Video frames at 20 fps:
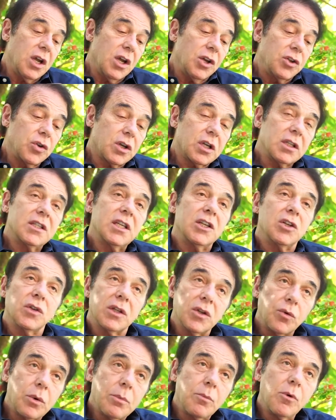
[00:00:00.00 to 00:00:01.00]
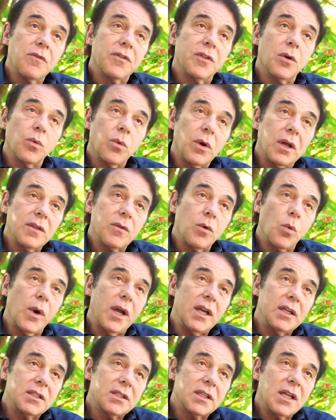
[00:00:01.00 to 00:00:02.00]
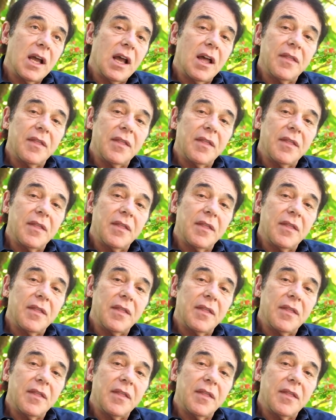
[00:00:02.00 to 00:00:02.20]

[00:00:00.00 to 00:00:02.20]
you continually remove the waste,